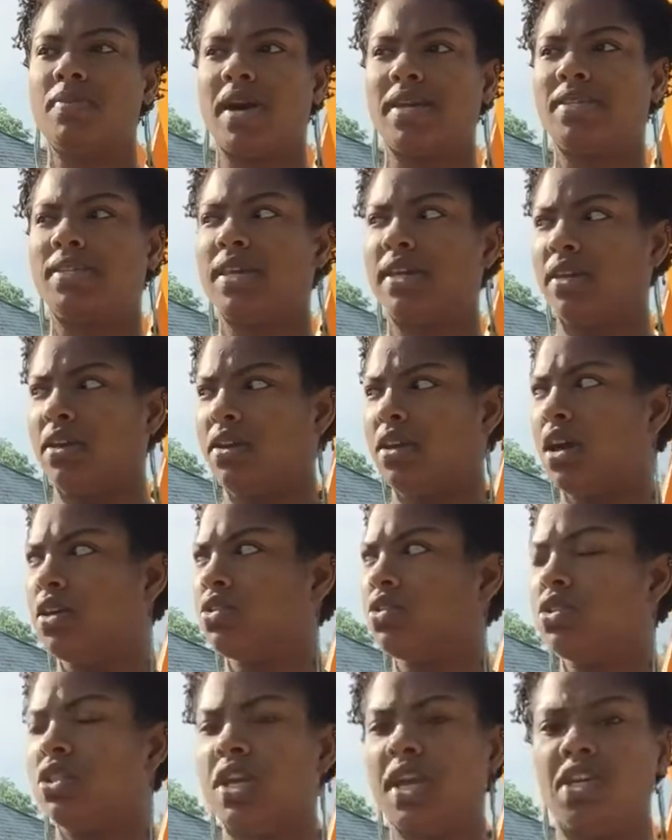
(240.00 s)
my second
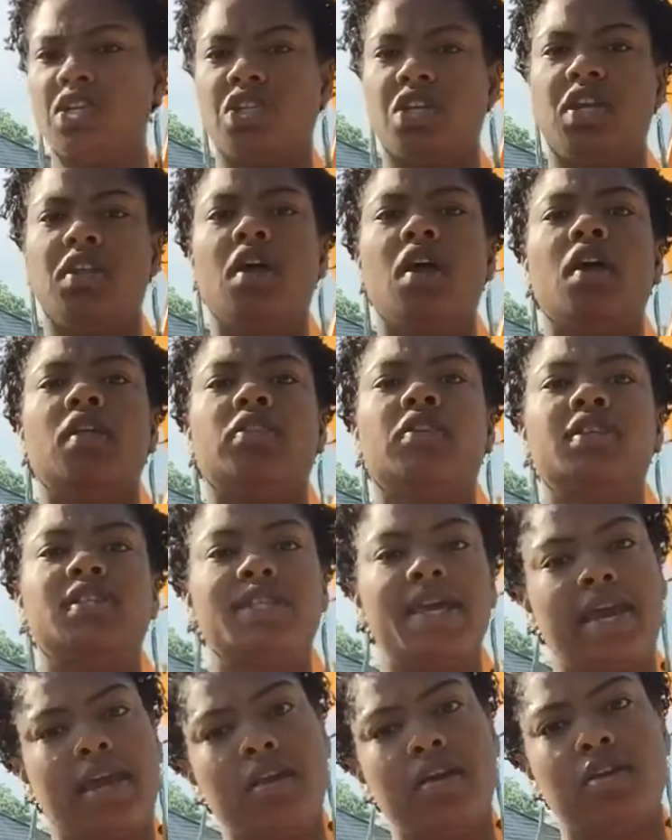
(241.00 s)
consultation, the
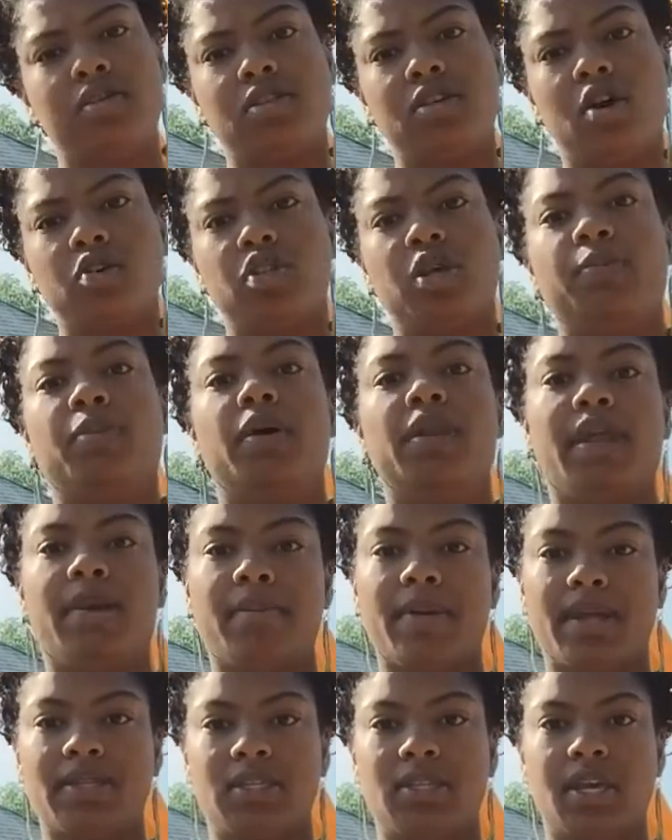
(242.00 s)
second consultant put in
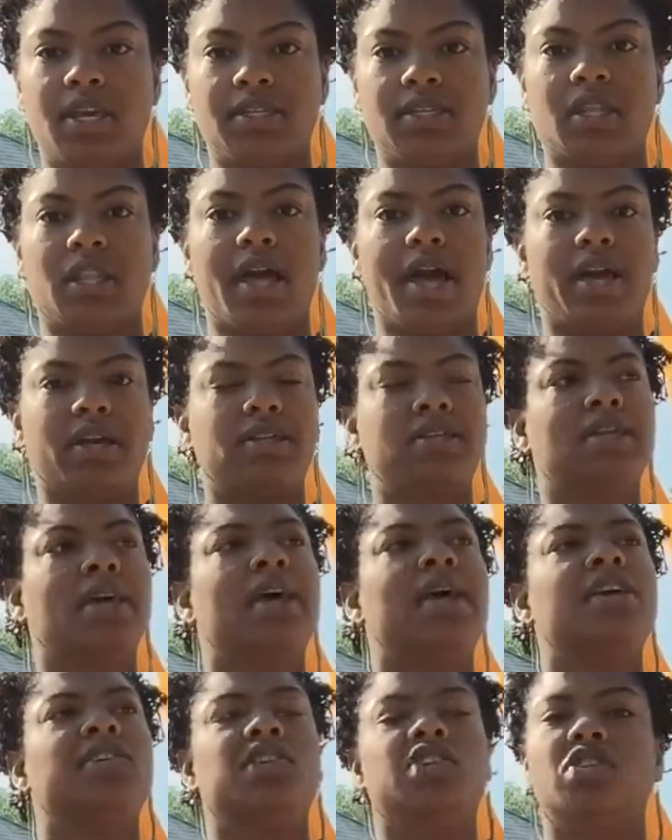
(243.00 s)
my test locks.
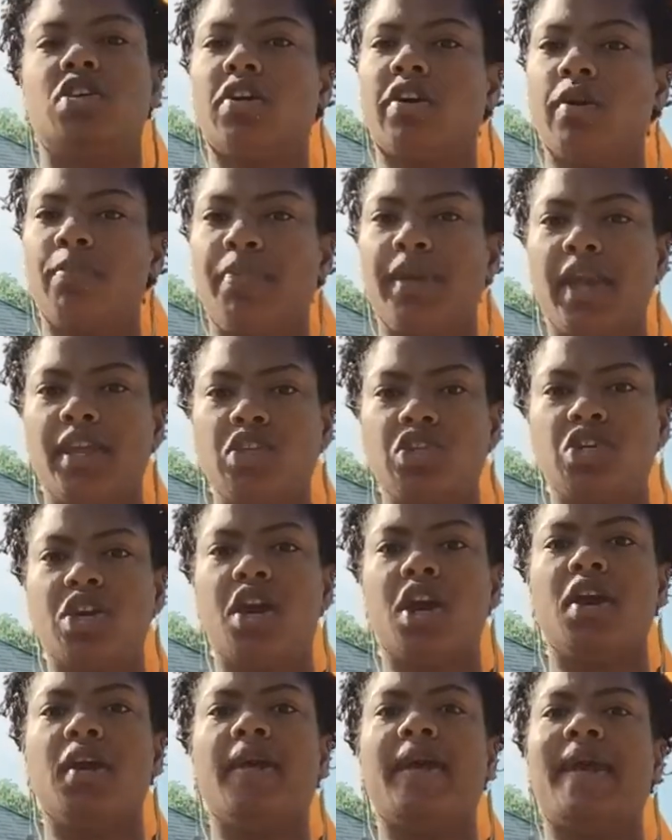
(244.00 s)
She took a
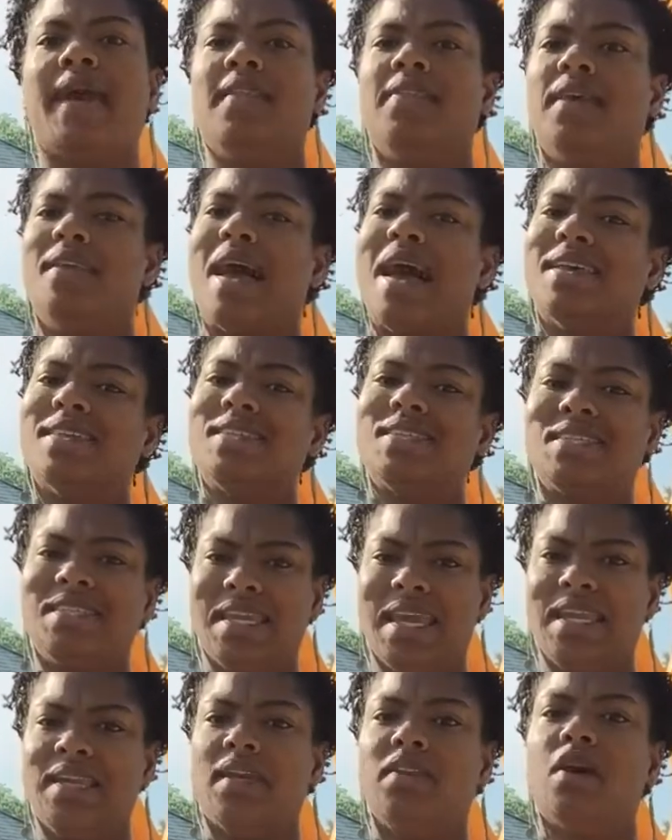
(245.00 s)
picture, and then I
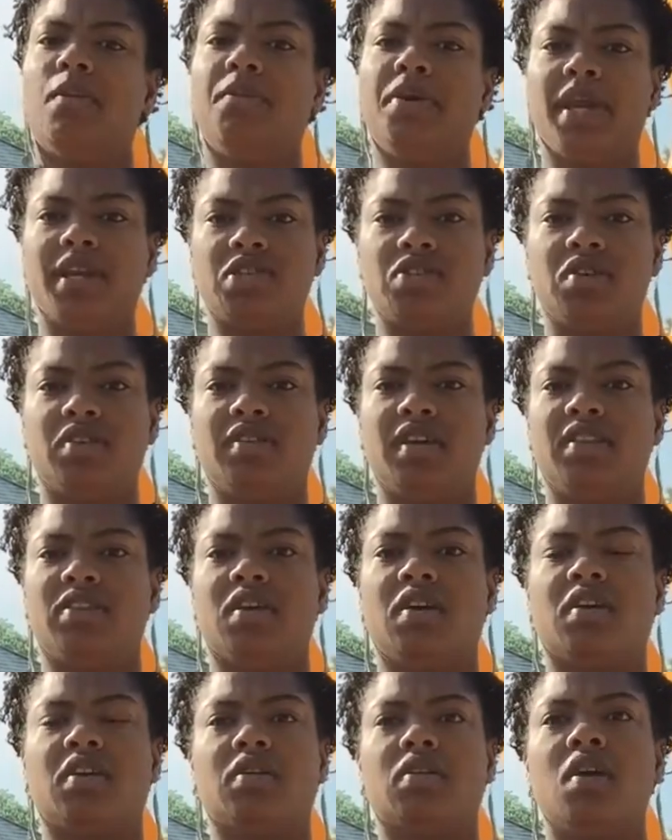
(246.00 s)
seen in the picture that
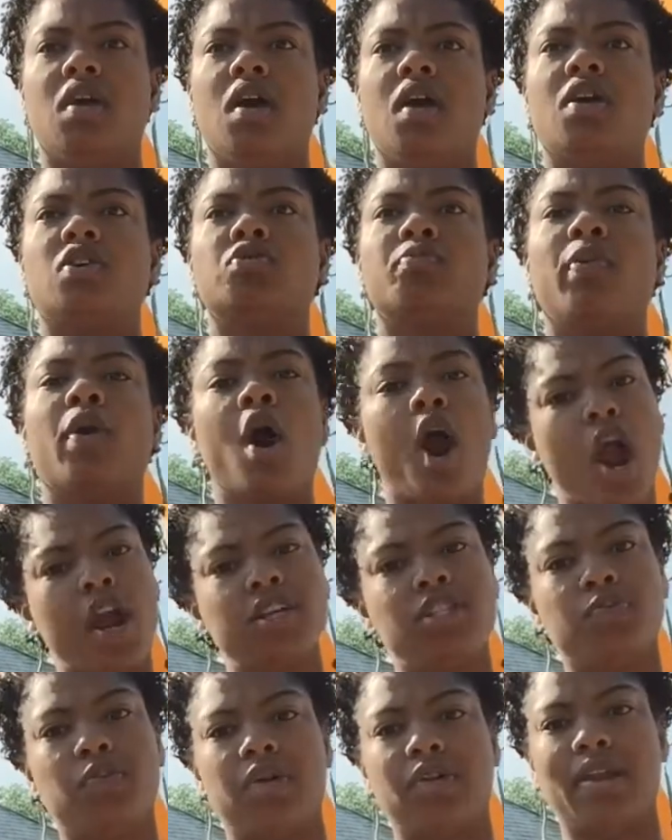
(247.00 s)
the
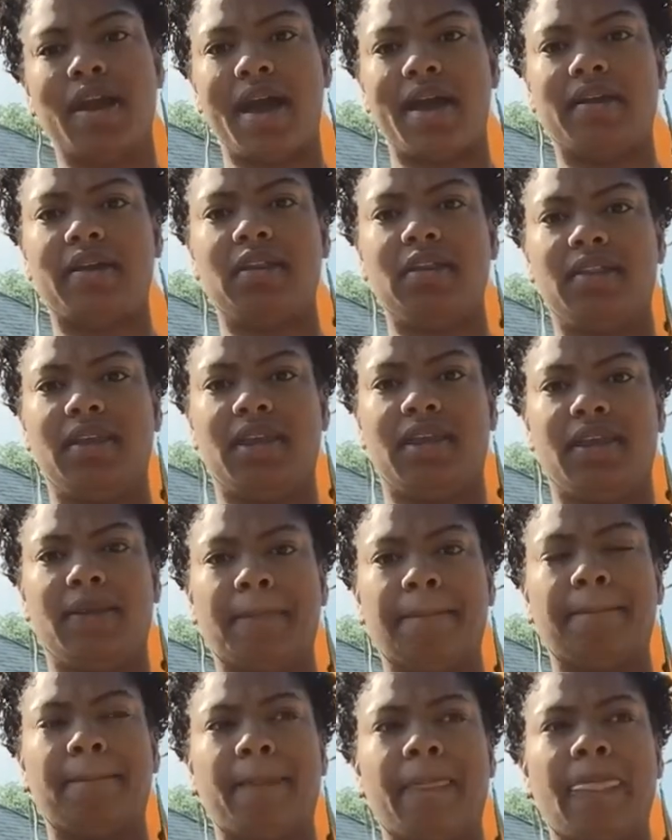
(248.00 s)
parts were not clean.